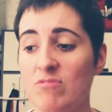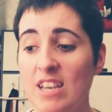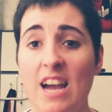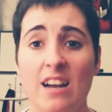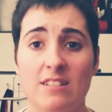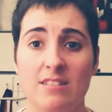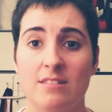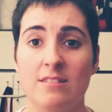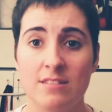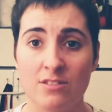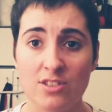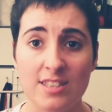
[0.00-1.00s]
yeah,
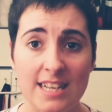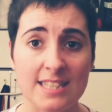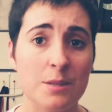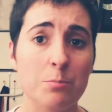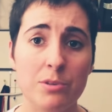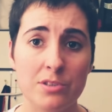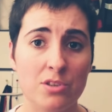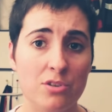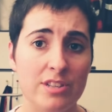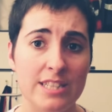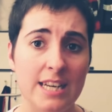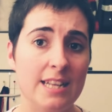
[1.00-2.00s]
just that simple
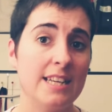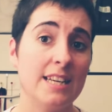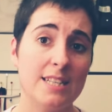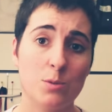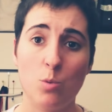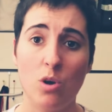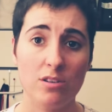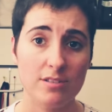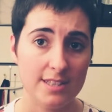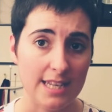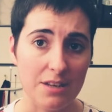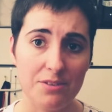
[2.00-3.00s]
storytelling is what
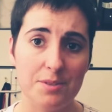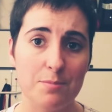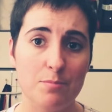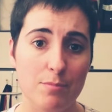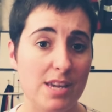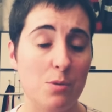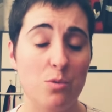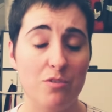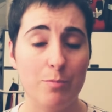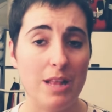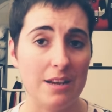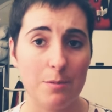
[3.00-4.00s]
sells me
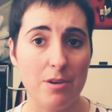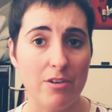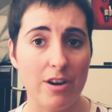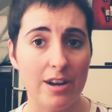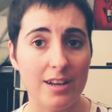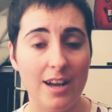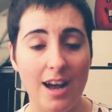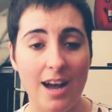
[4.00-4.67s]
with Black Mirror.